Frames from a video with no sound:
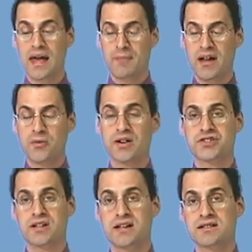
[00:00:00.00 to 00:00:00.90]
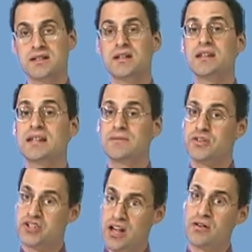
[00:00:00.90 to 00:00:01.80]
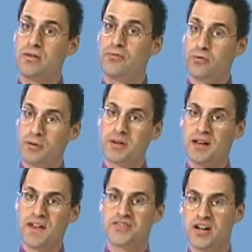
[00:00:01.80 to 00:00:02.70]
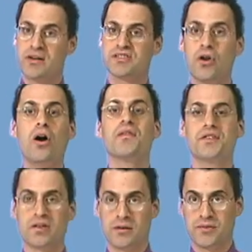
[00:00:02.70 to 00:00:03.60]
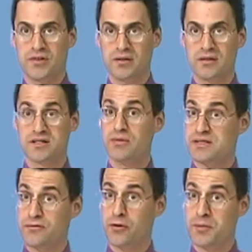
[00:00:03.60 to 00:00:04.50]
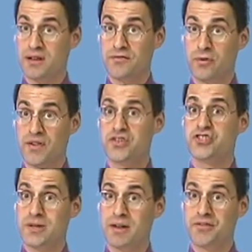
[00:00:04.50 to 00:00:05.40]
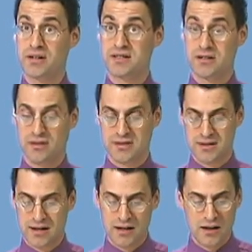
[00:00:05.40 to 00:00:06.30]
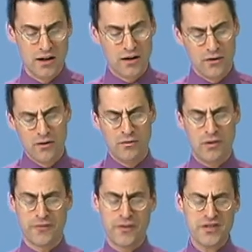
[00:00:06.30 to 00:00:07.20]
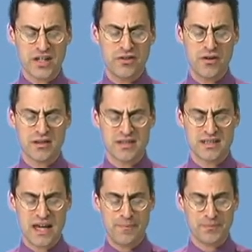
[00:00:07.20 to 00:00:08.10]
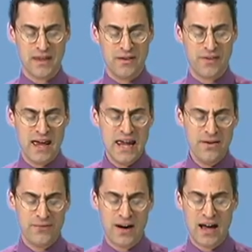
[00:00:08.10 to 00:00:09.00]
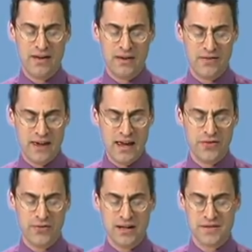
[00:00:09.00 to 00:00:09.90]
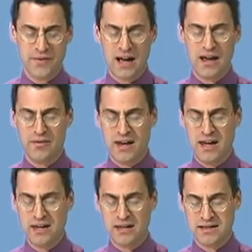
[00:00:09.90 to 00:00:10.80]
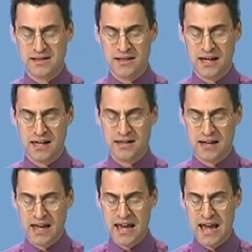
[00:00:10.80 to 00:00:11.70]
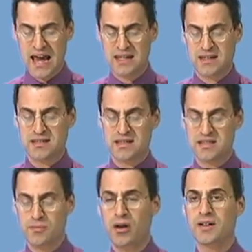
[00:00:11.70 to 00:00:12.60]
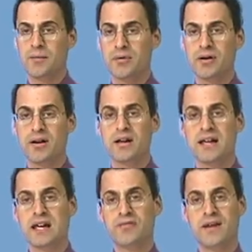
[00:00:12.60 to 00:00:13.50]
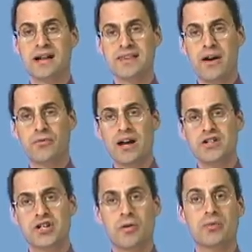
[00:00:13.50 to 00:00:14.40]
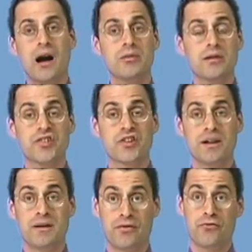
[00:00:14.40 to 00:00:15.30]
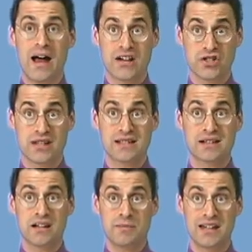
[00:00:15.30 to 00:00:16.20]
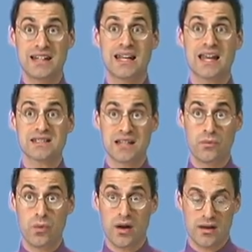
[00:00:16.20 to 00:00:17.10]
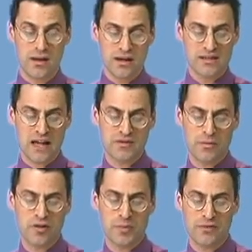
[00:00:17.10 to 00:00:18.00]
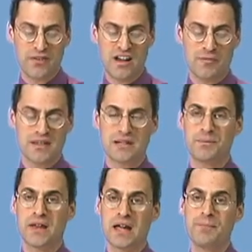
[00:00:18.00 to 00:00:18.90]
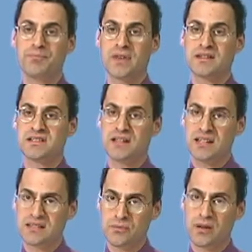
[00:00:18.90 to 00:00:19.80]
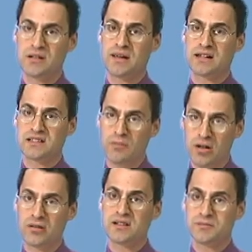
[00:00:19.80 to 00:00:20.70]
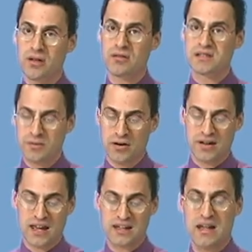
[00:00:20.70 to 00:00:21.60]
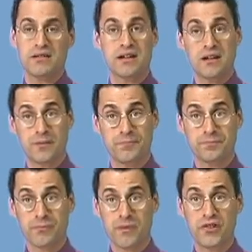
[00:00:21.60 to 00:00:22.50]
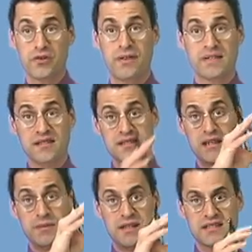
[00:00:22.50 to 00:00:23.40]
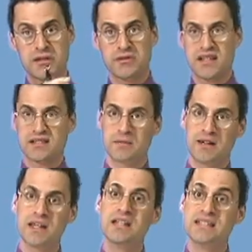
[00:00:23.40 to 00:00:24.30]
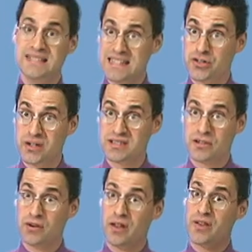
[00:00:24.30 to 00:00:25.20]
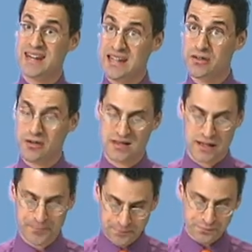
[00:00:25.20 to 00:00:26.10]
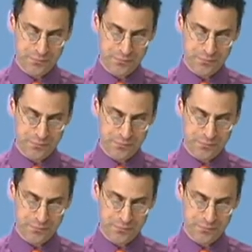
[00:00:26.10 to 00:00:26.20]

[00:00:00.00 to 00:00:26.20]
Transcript: And my question is, give a general formula that generates all the terms. So what's a formula for this geometric sequence? Well, the first thing you notice is that if A5, if A3 is 5 and, A, and uh, A8 is this small number, in fact, that ratio probably is going to be a fraction that's going to be less than 1. Because I have to multiply 5 by something that's less than 1 to make it smaller and smaller and smaller to get it down to here. So in fact, this is going to be a sequence that's going to be decreasing rather than increasing.